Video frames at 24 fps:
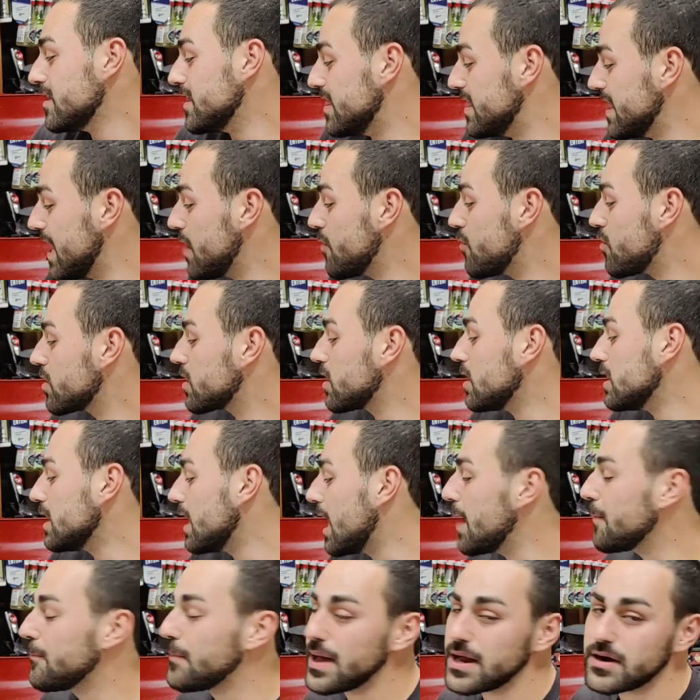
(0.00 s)
They work a
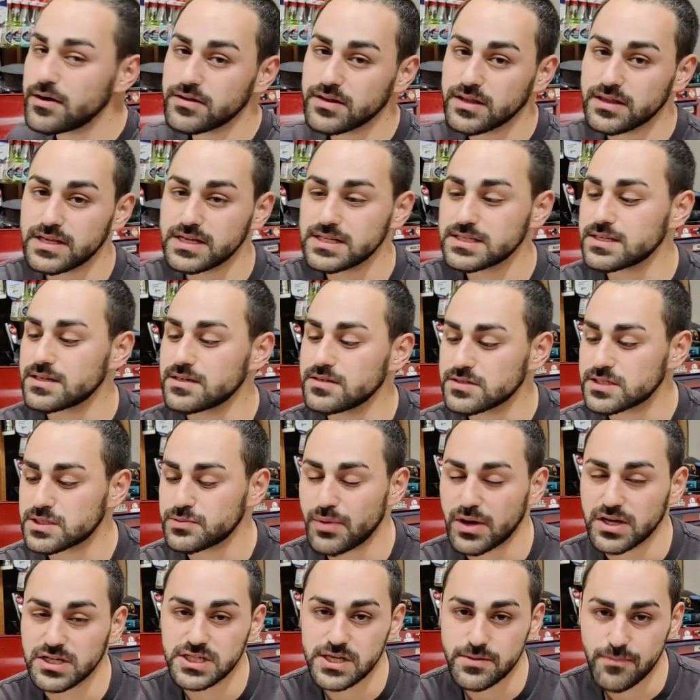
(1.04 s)
lot better than these little
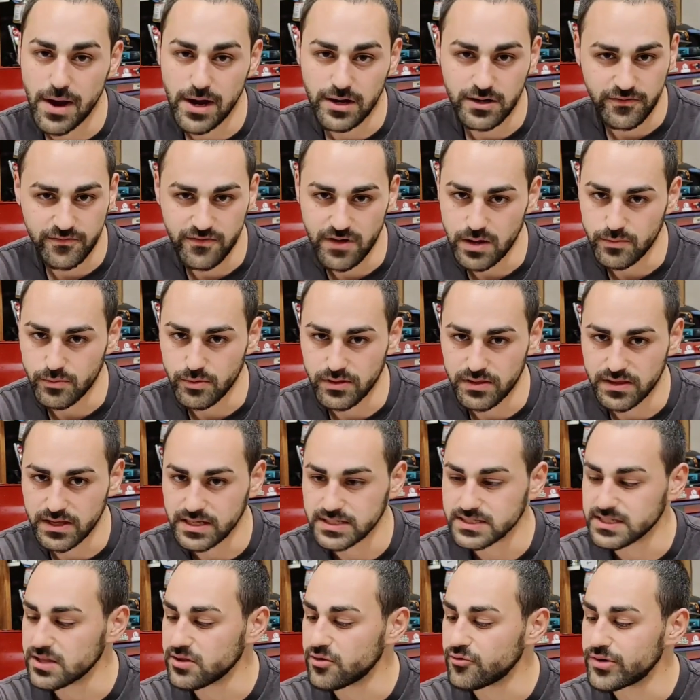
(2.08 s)
spongy microfiber
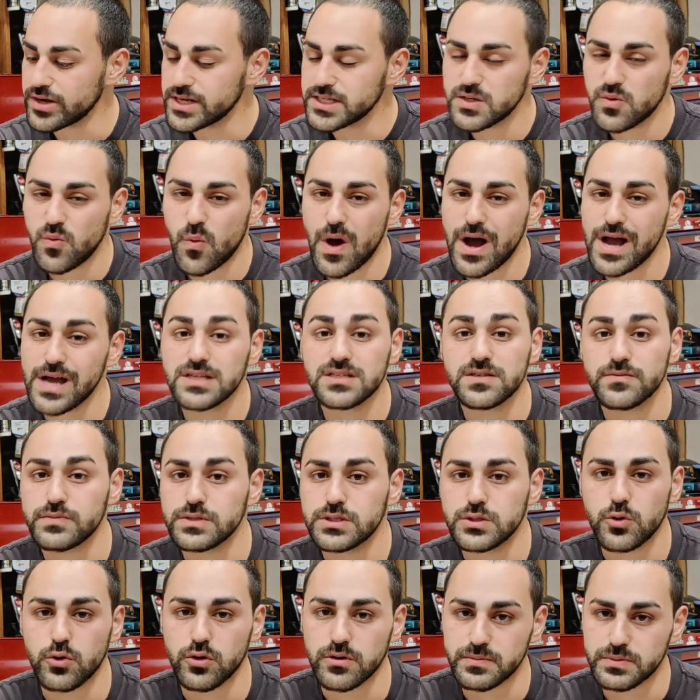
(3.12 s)
things, and the reason why is
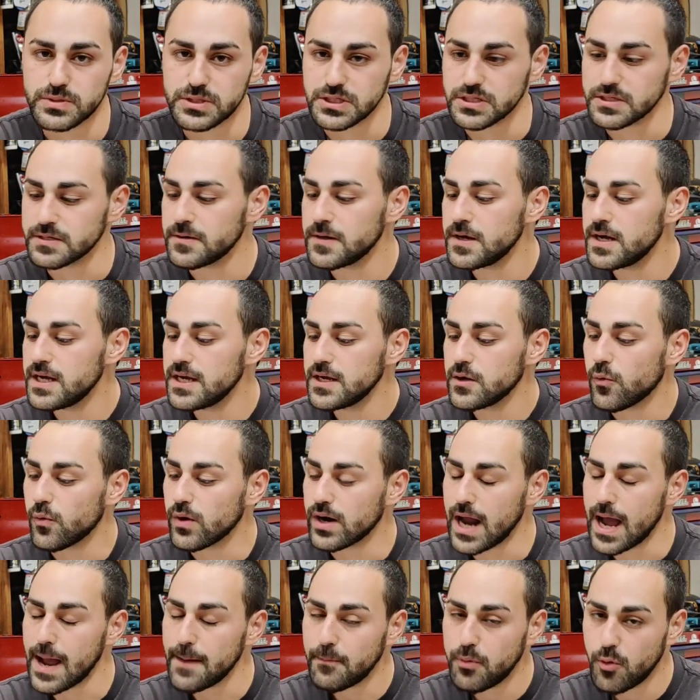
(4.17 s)
absorption.
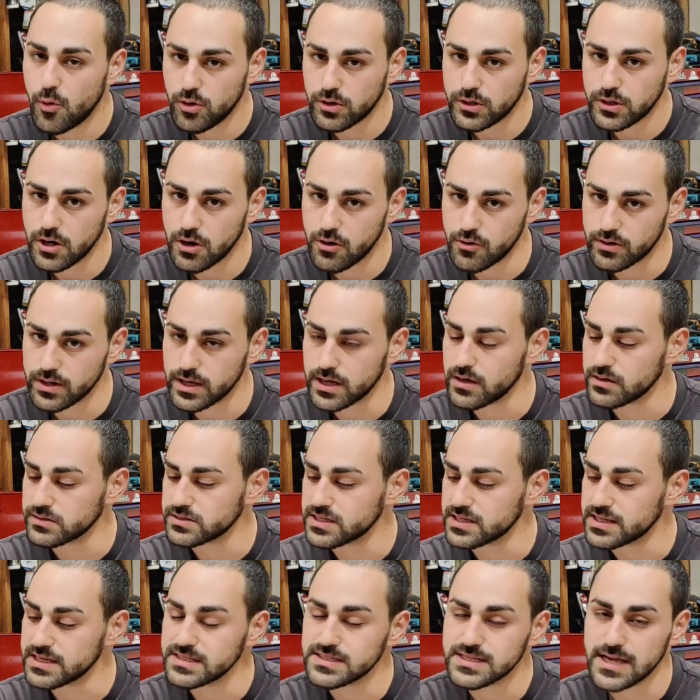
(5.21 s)
When I pour coating
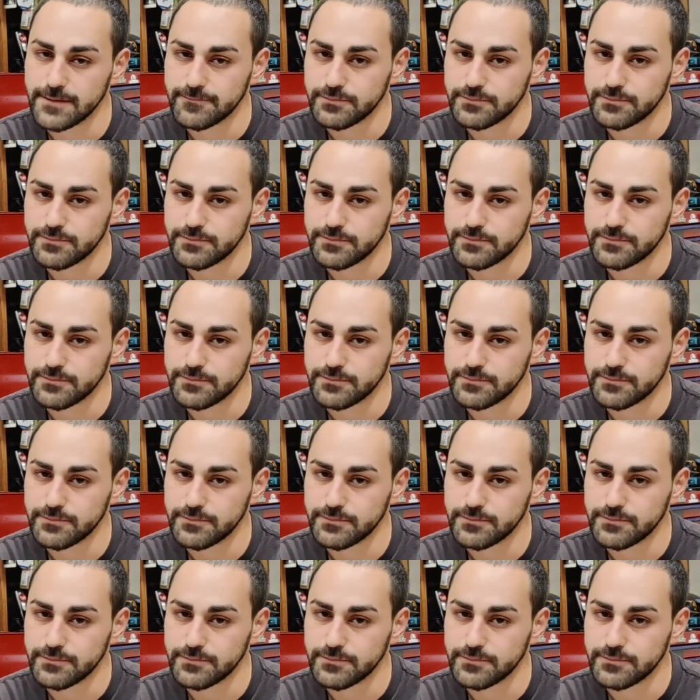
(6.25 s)
onto these